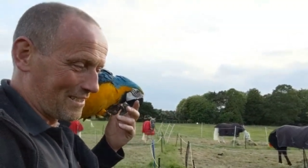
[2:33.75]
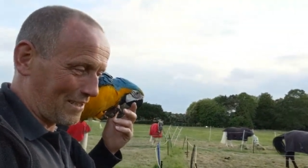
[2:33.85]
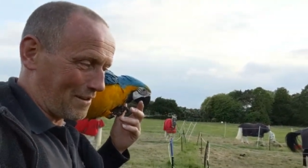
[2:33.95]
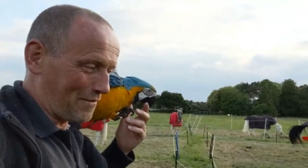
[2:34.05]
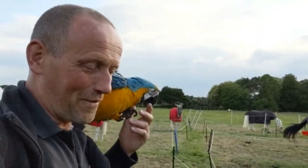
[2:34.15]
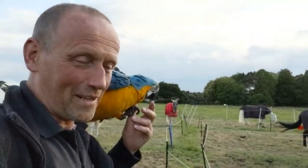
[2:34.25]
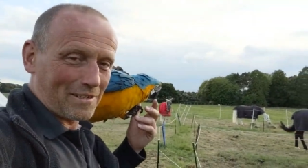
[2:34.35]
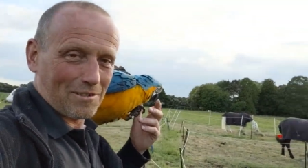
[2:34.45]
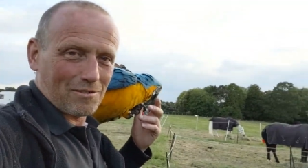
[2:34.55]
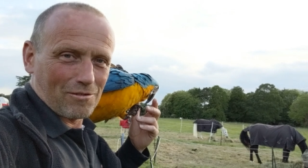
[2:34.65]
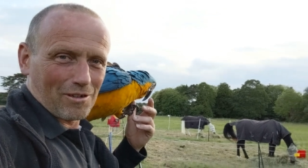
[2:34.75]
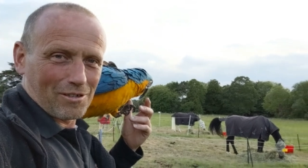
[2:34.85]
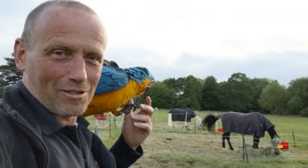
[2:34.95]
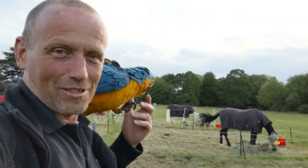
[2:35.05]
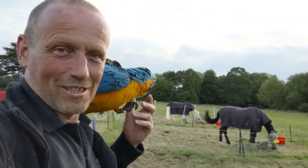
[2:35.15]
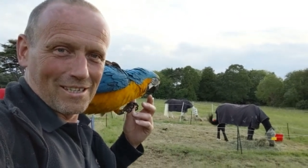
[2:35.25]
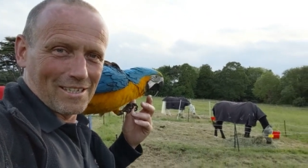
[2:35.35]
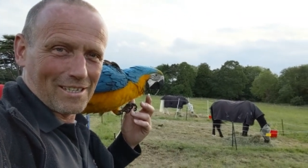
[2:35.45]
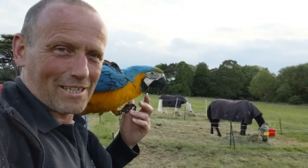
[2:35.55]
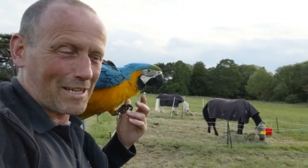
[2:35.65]
So fingers crossed
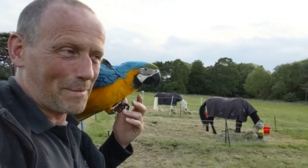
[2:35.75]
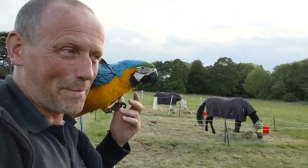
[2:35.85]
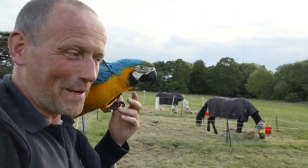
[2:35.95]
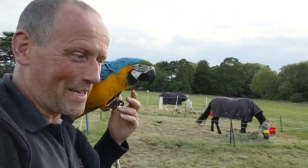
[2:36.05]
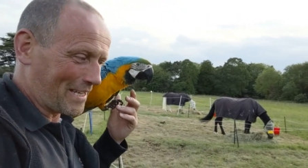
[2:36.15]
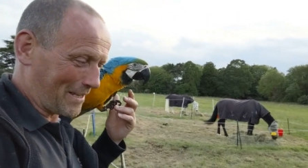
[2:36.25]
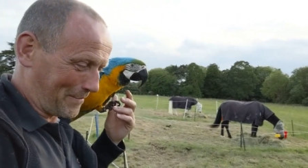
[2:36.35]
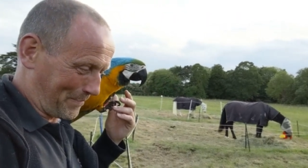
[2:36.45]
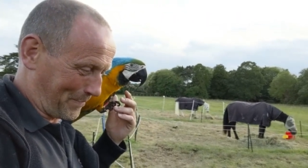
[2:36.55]
you can come and make it.